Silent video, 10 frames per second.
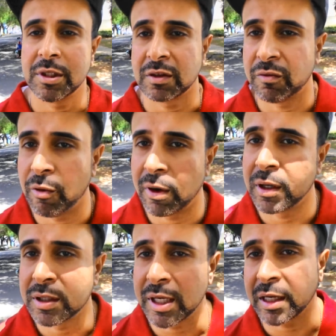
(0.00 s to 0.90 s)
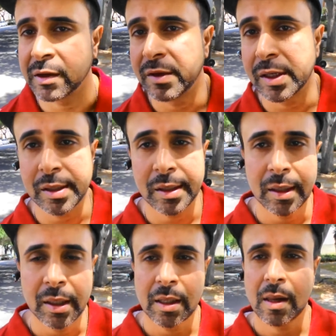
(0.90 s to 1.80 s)
just for the sake of it.
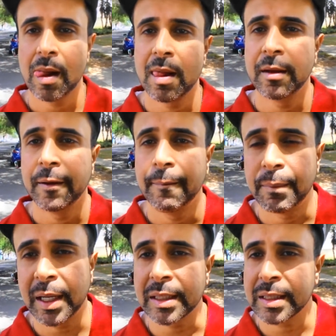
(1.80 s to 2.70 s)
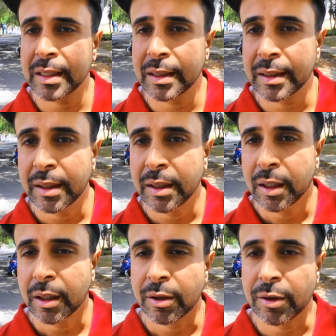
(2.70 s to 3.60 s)
But
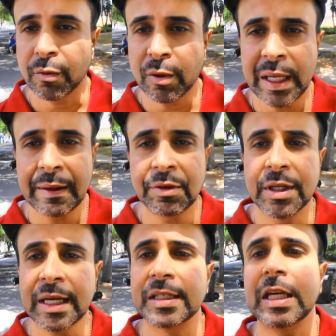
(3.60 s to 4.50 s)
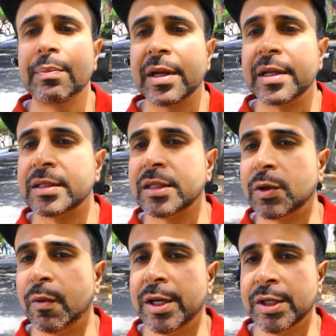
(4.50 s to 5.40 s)
you really have to dig deep in this
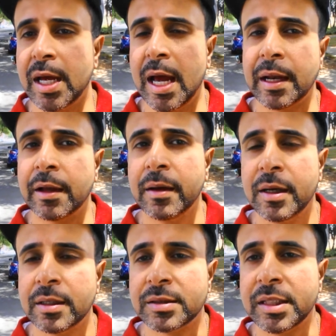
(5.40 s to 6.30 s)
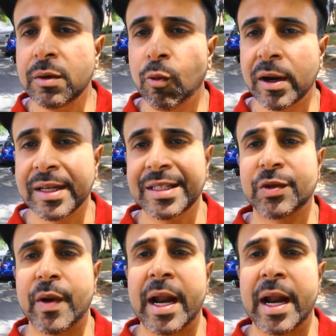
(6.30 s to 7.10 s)
situation and see what is